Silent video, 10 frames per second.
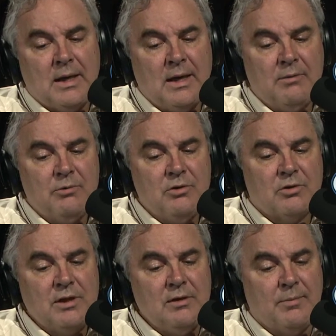And when you
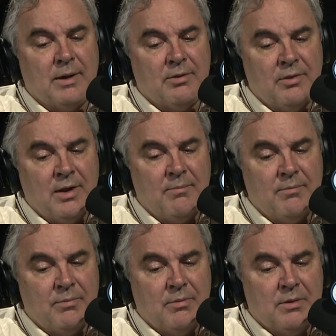think about
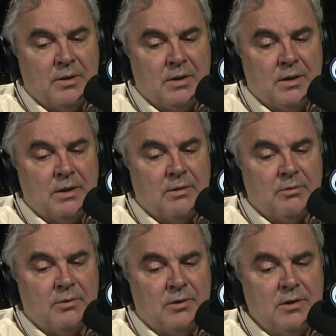them,
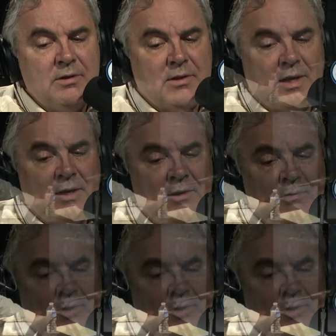didn't they, in a